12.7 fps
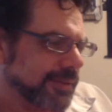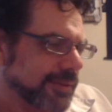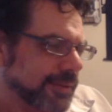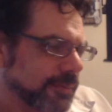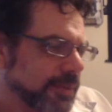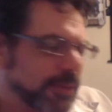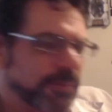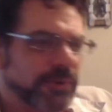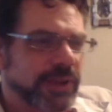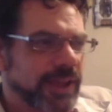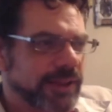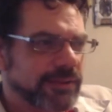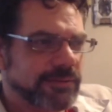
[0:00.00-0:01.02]
People
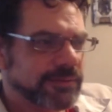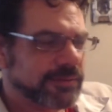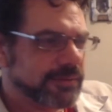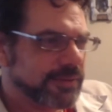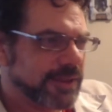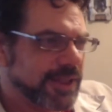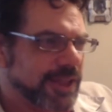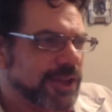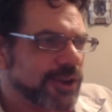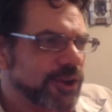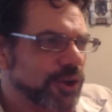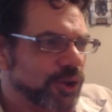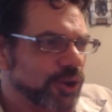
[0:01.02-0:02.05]
that
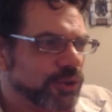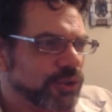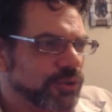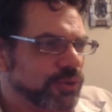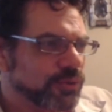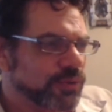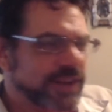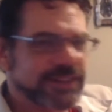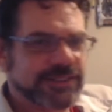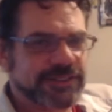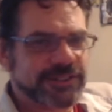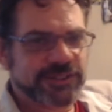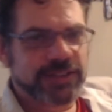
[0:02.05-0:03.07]
call you
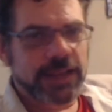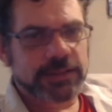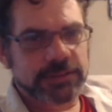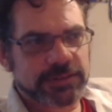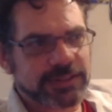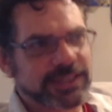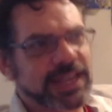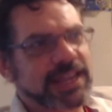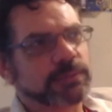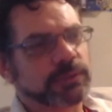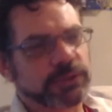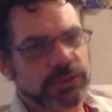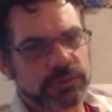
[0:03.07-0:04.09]
racist or sexist,
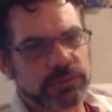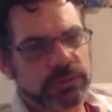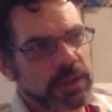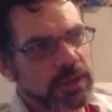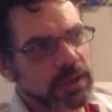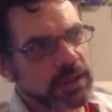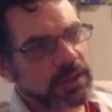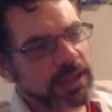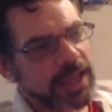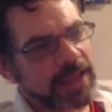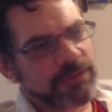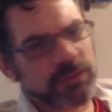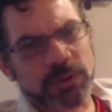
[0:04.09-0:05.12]
label you,
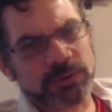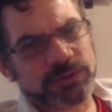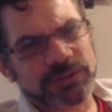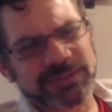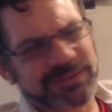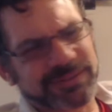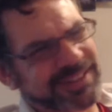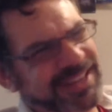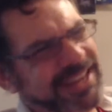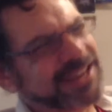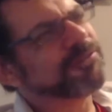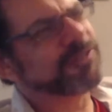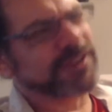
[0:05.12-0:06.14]
have the most
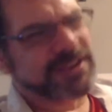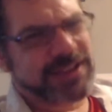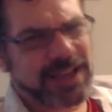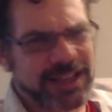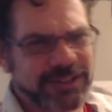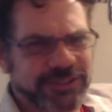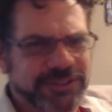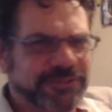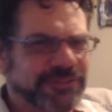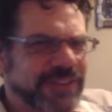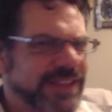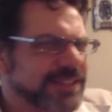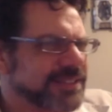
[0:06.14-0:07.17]
infantile
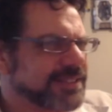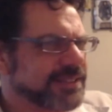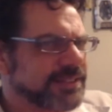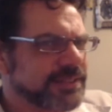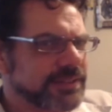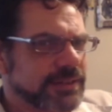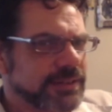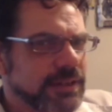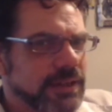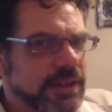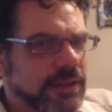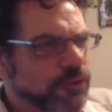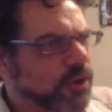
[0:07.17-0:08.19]
defenses
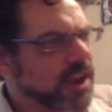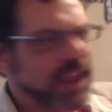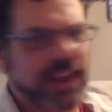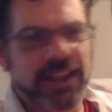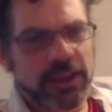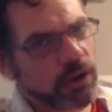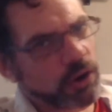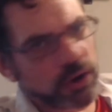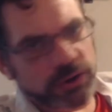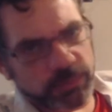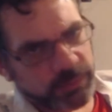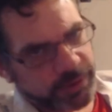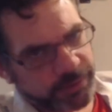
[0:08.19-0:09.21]
for any
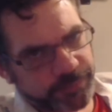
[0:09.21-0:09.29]
argument.